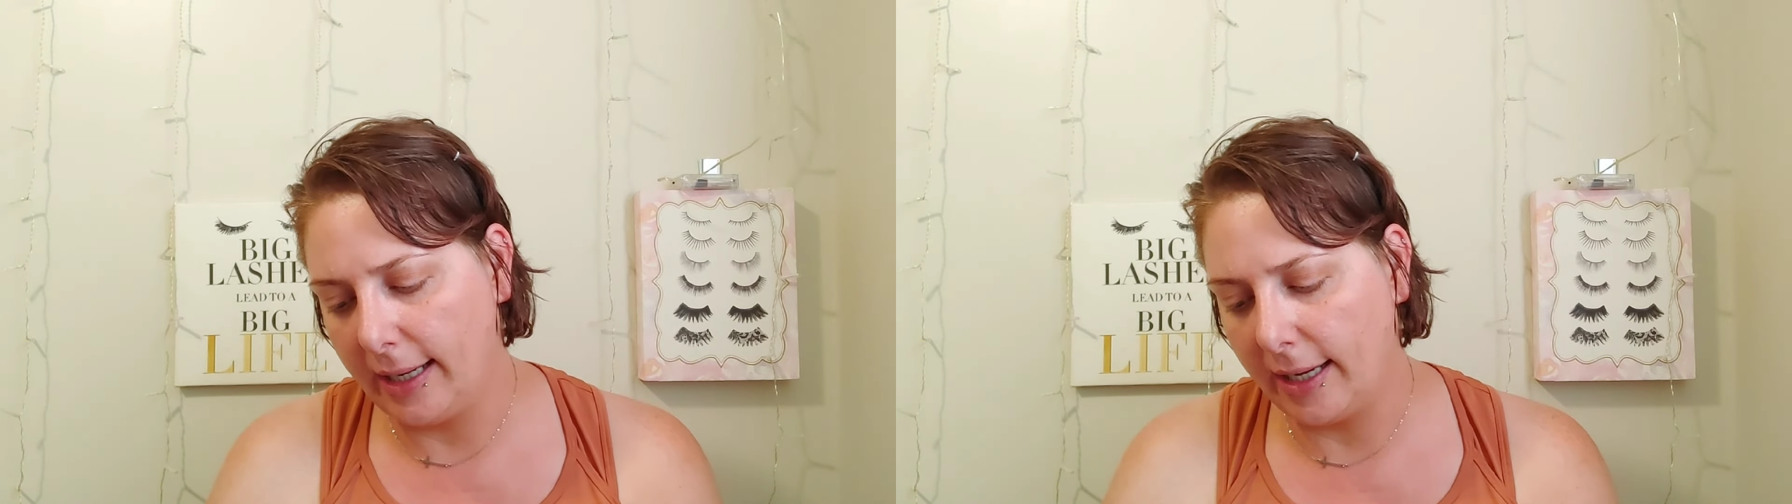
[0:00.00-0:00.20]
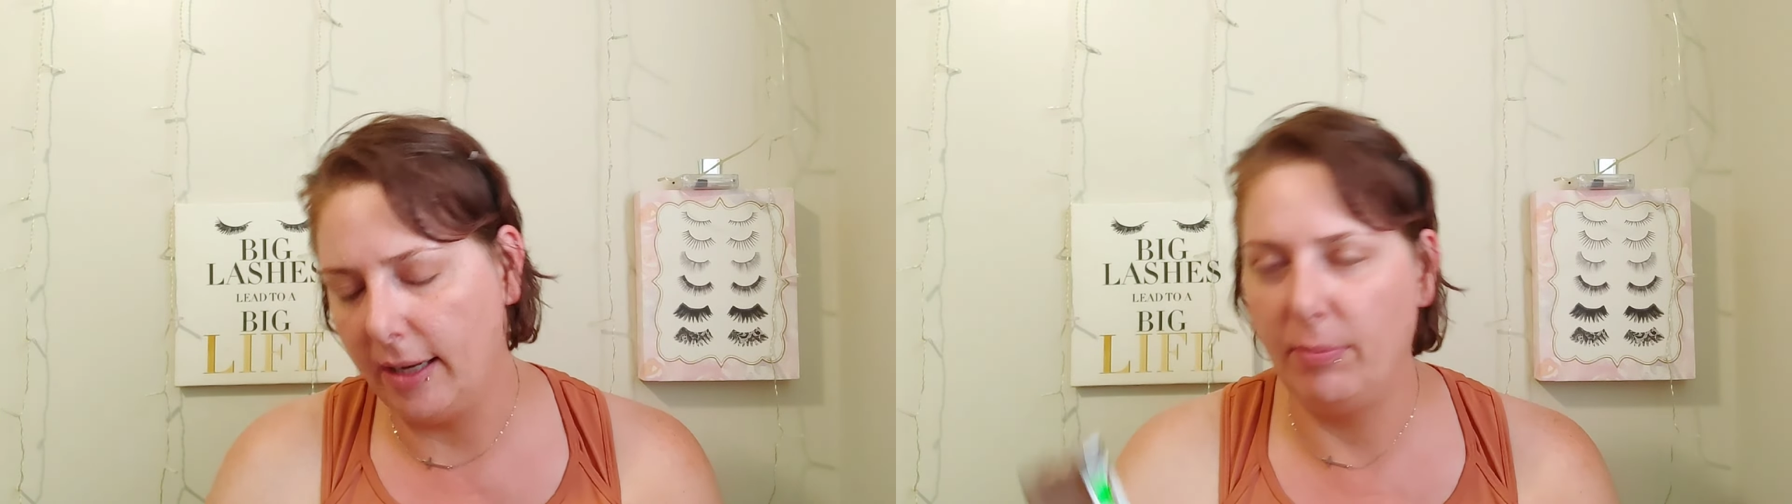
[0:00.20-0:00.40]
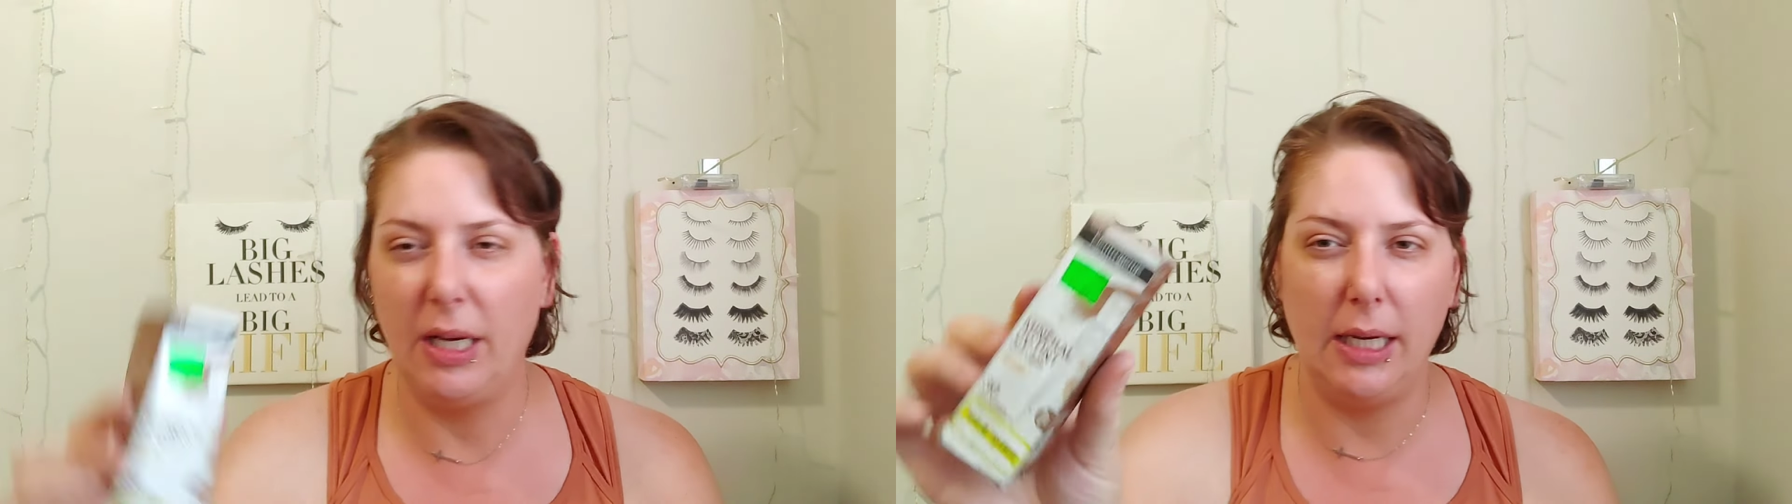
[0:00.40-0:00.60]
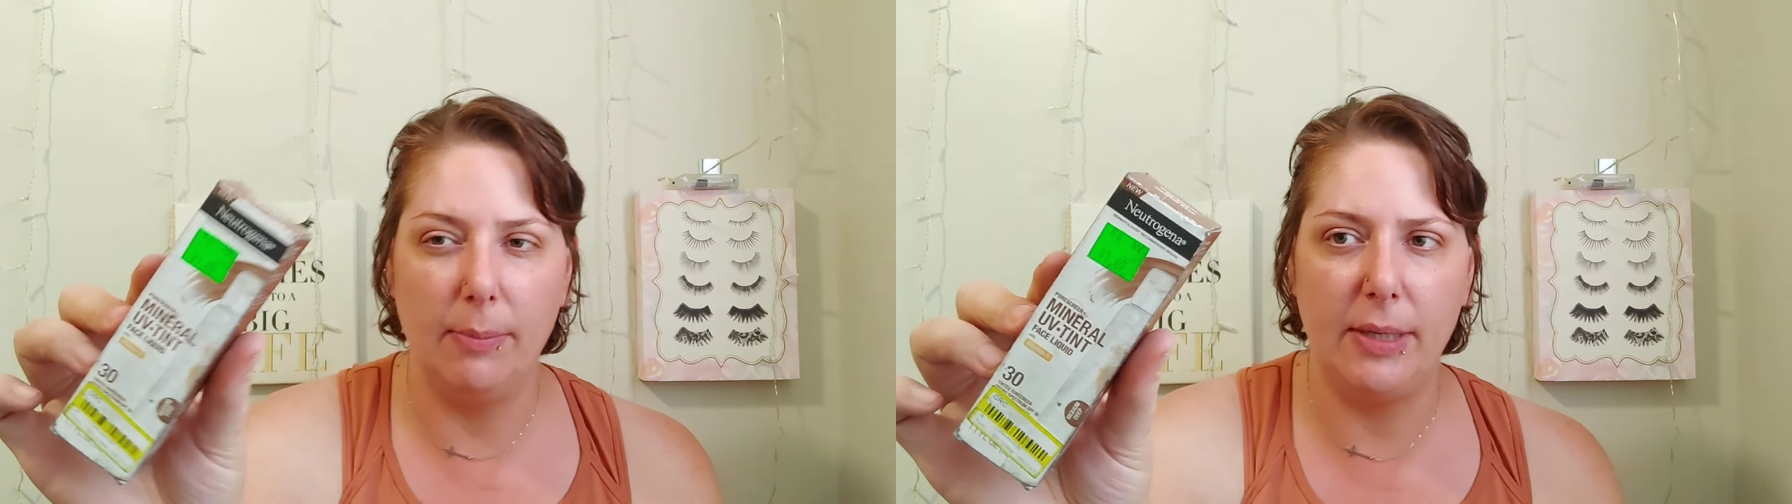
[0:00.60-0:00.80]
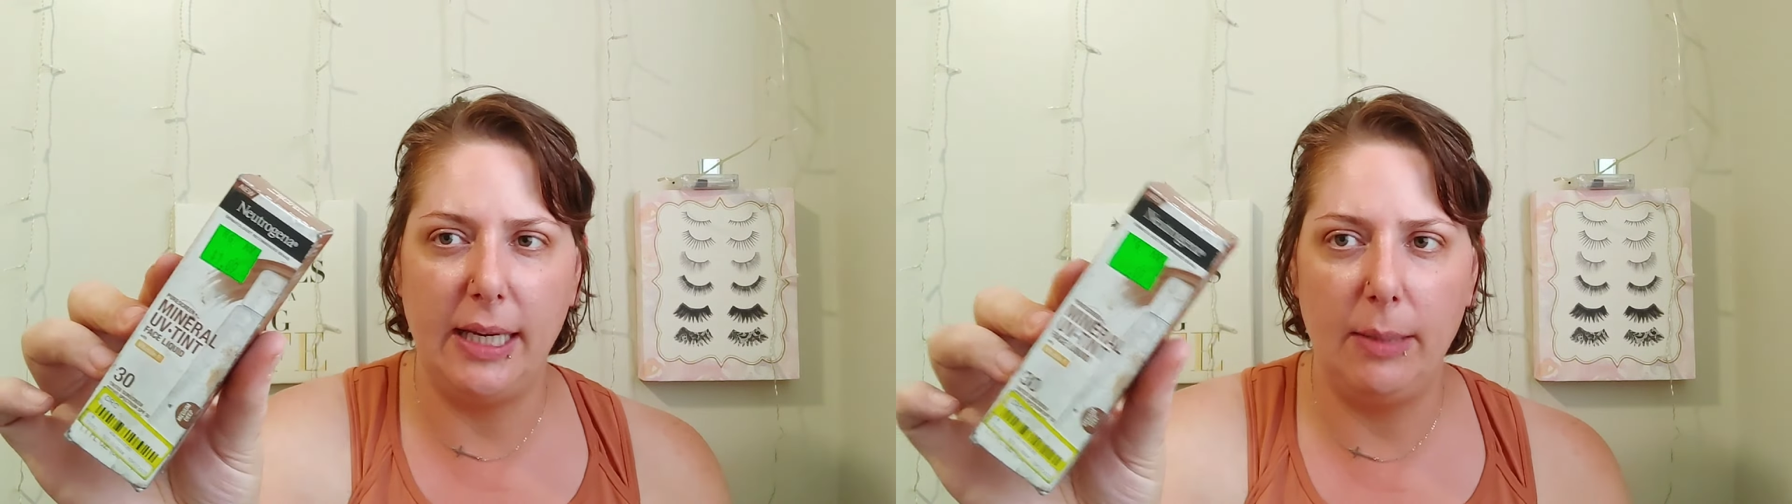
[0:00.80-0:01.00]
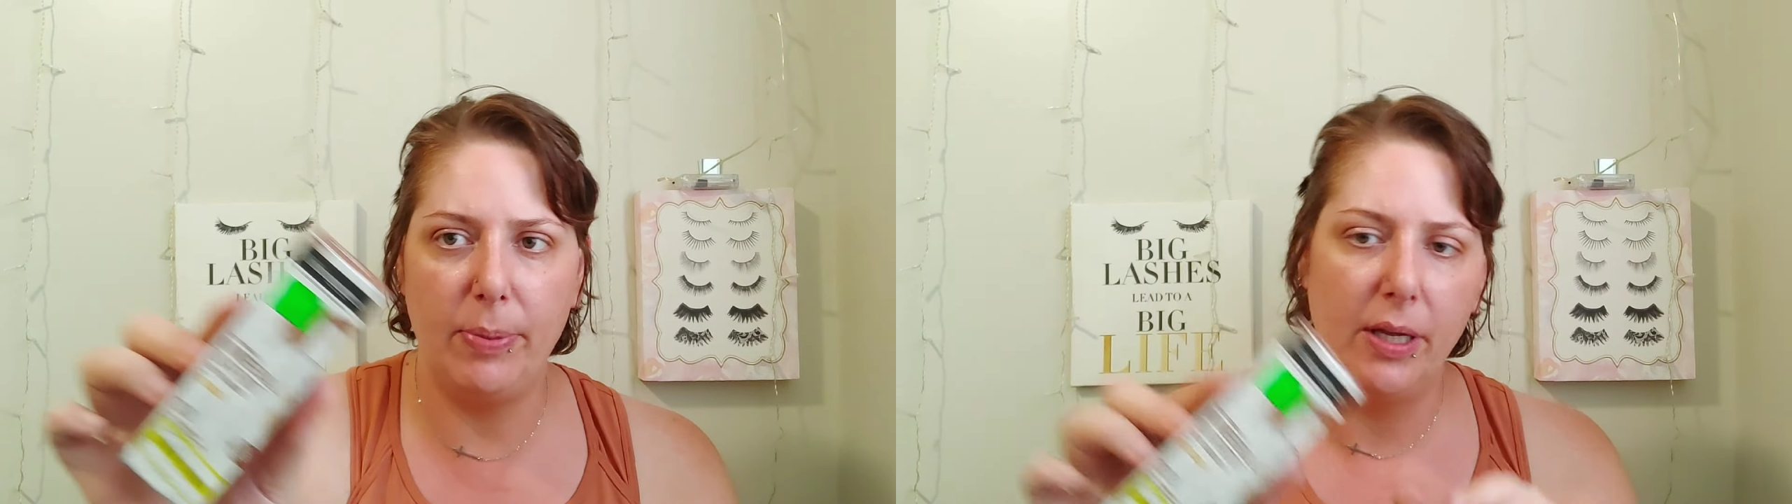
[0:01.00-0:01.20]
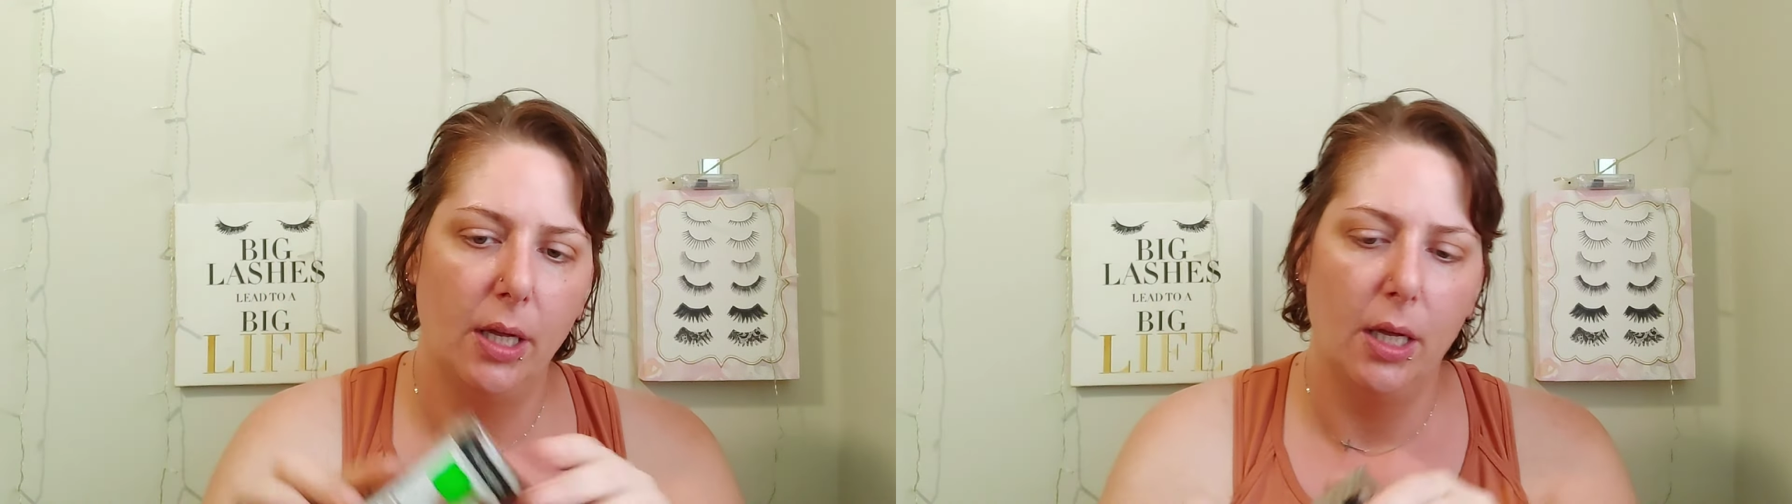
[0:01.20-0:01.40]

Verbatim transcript: I got it in medium deep.